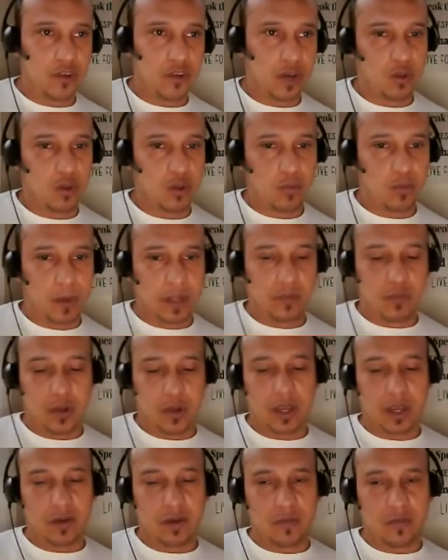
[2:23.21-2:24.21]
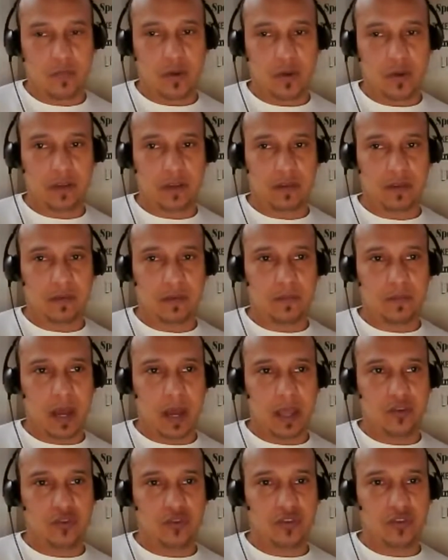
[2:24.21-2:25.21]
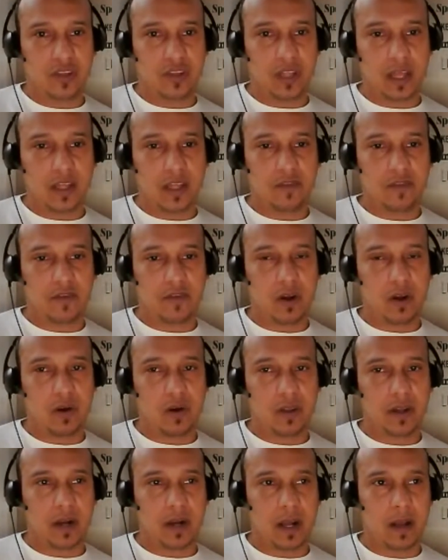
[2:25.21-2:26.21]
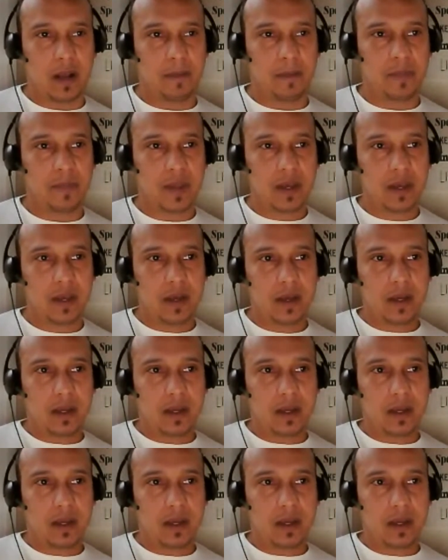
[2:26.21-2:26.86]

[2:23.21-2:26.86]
set landing page on your website for your Hangout.